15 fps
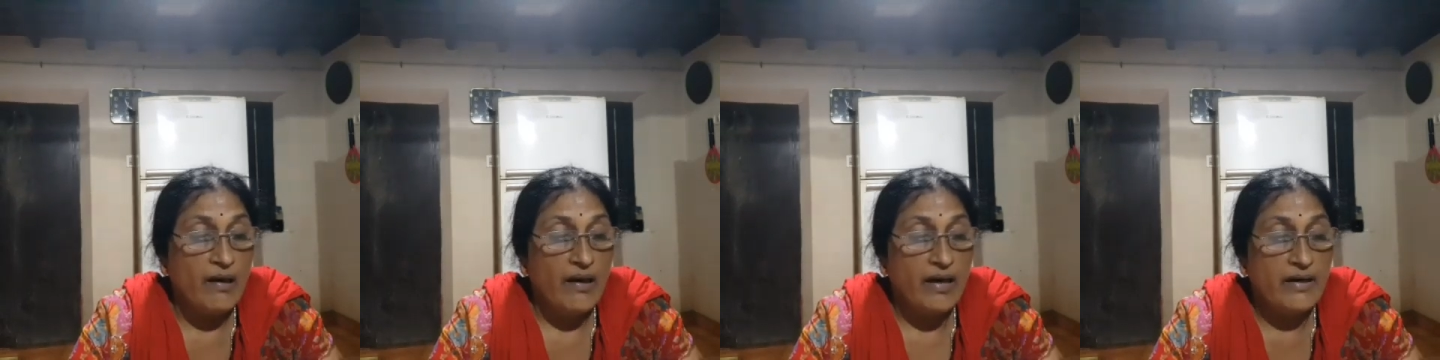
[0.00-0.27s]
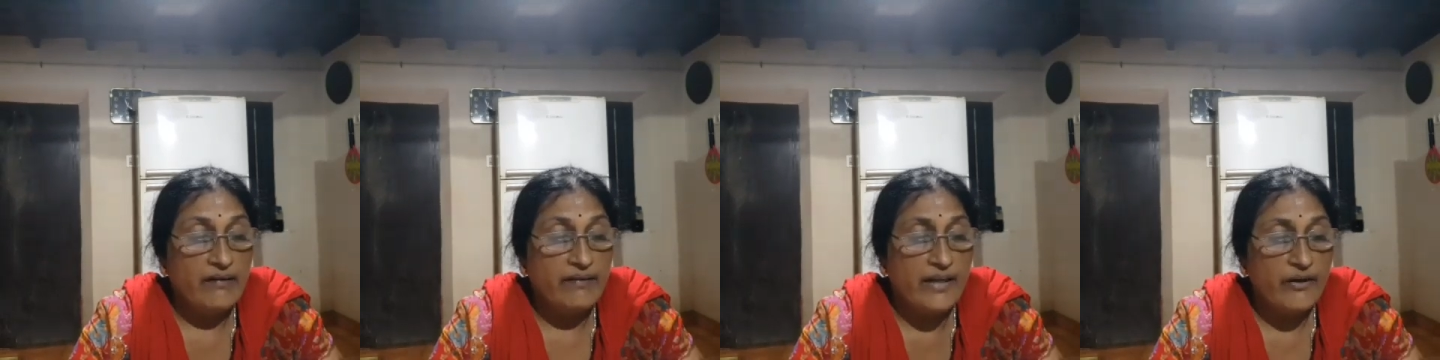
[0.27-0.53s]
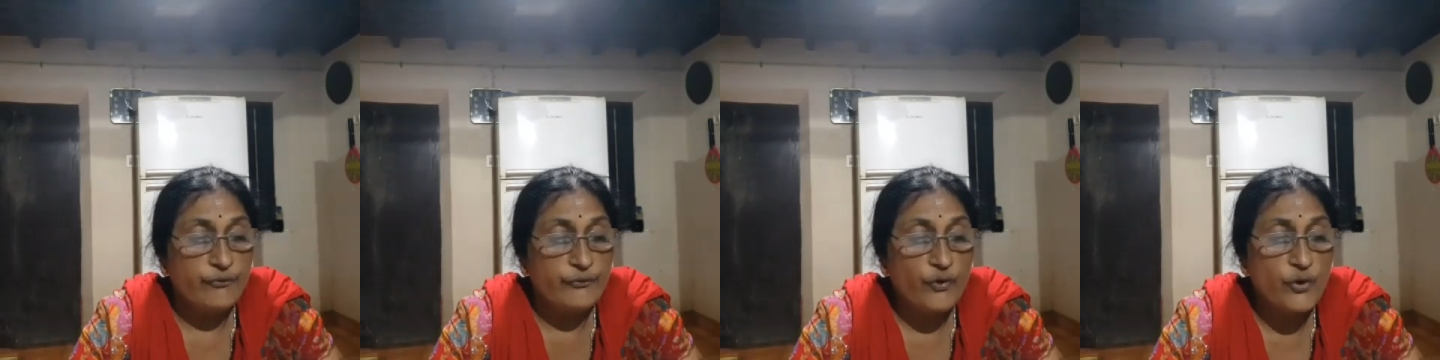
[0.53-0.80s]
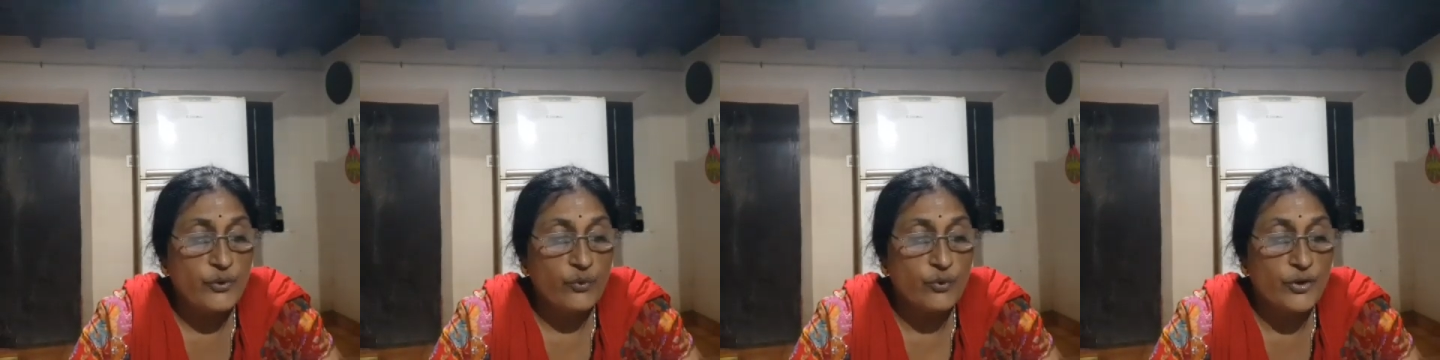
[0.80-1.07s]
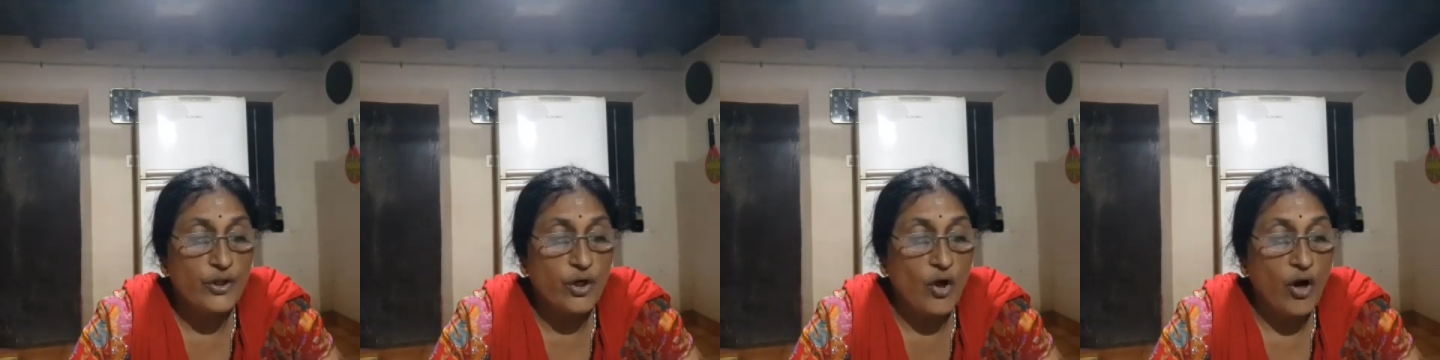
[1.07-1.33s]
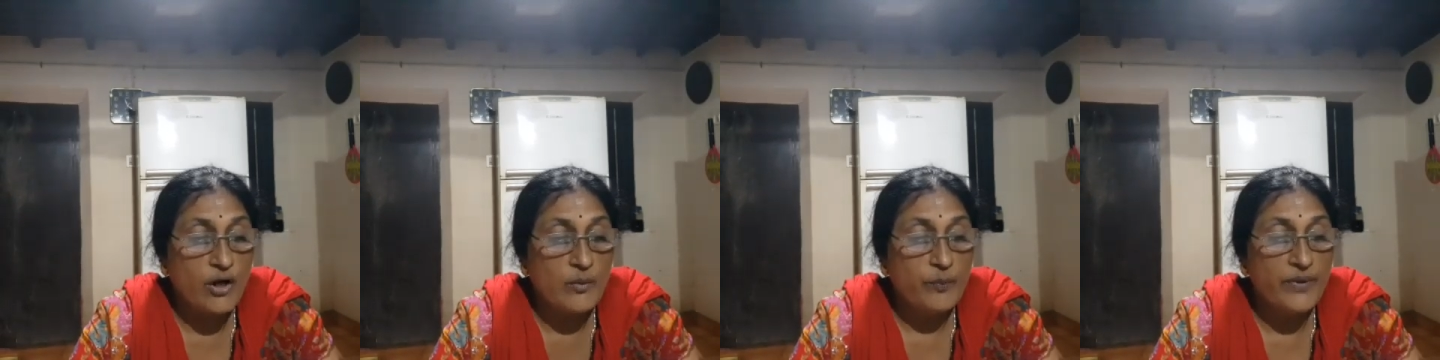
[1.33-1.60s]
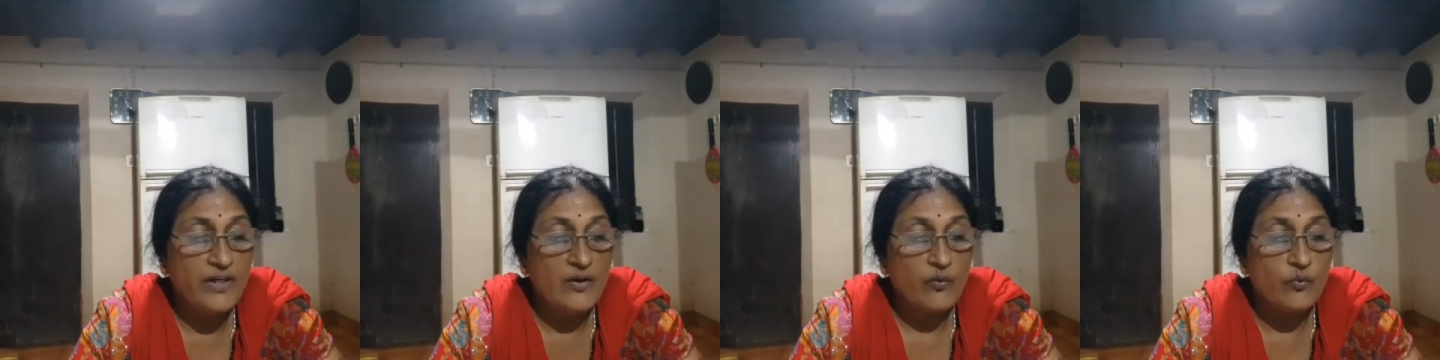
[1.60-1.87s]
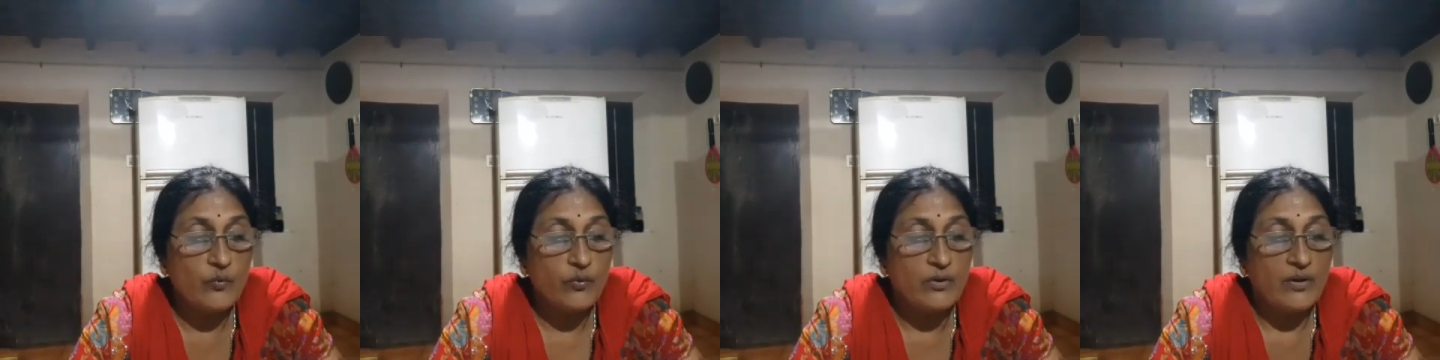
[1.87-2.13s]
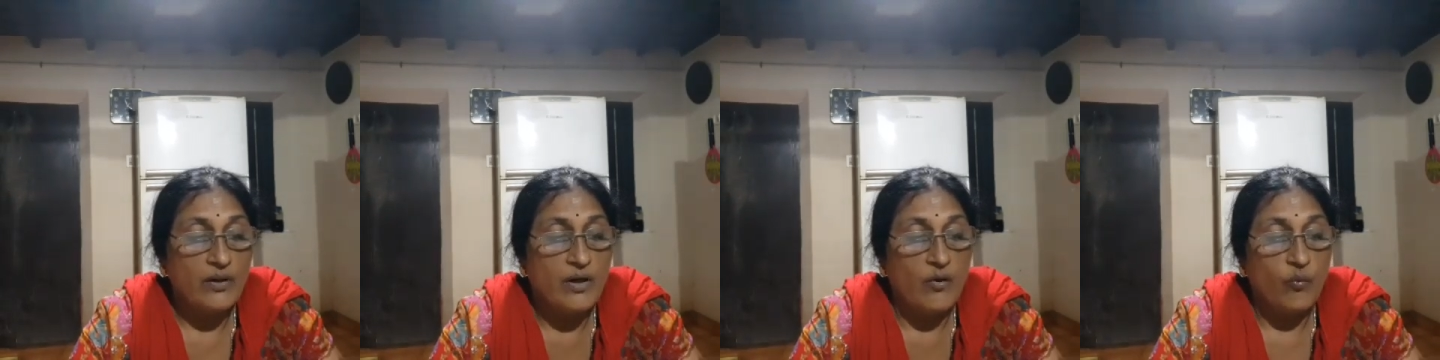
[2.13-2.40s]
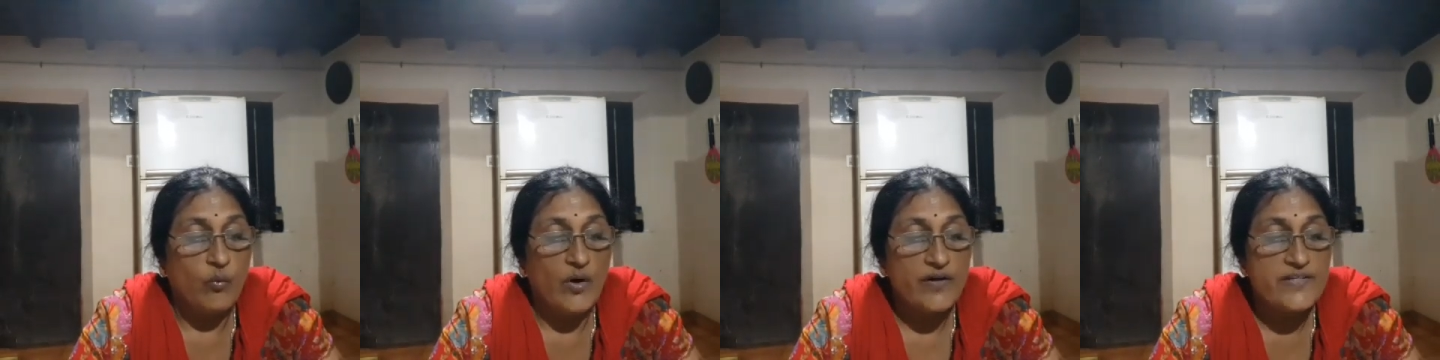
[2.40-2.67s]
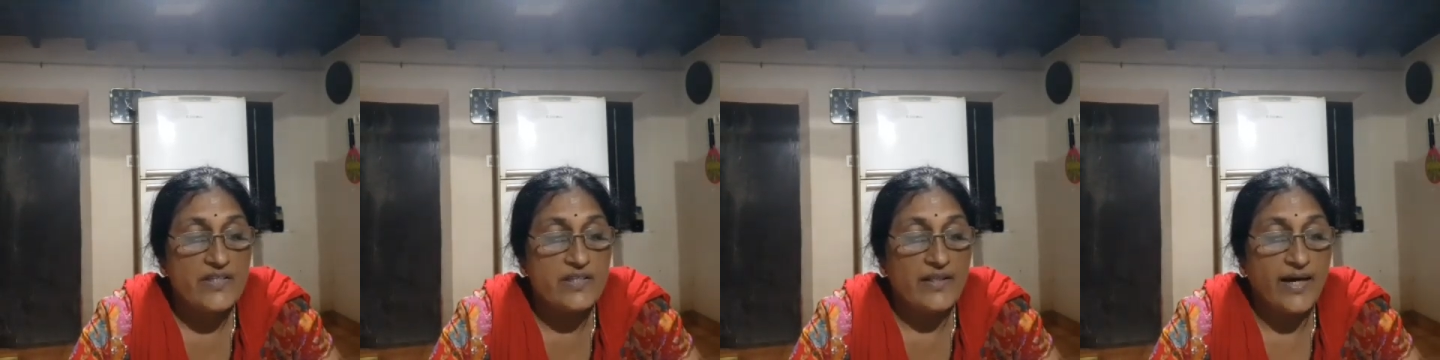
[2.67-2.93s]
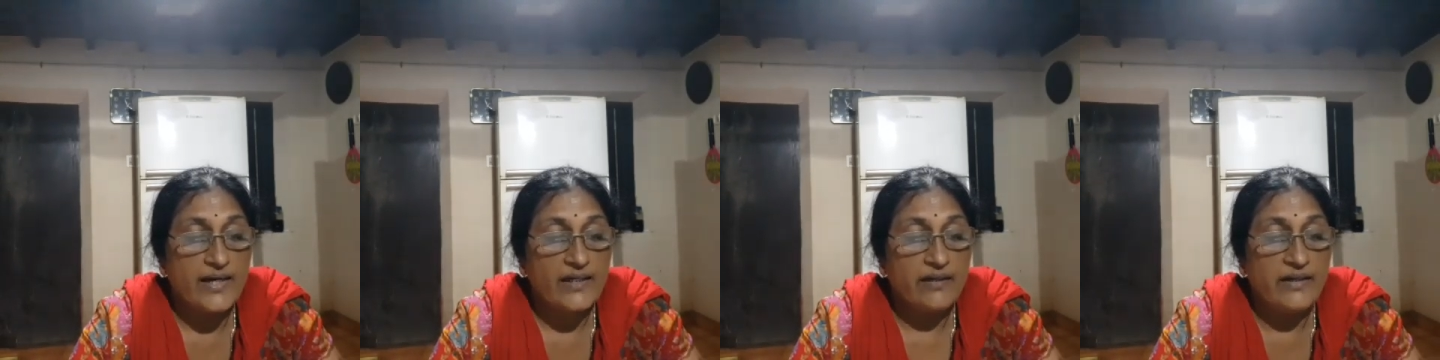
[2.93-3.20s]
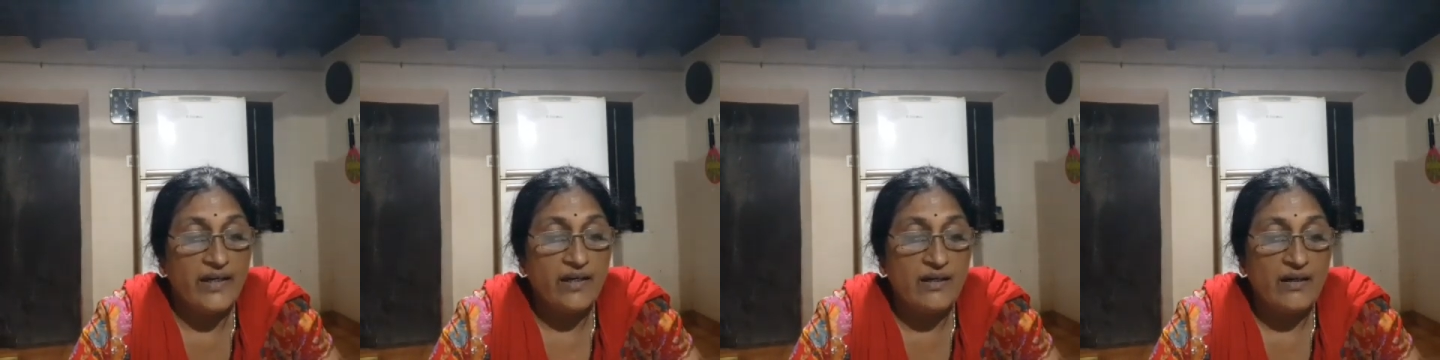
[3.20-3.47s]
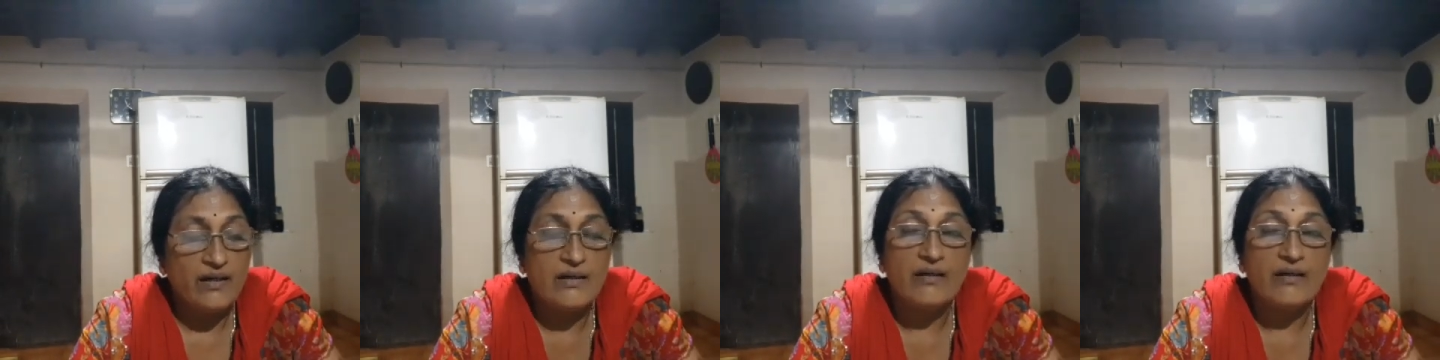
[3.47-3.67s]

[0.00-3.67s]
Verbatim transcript: and therefore could not be was that day.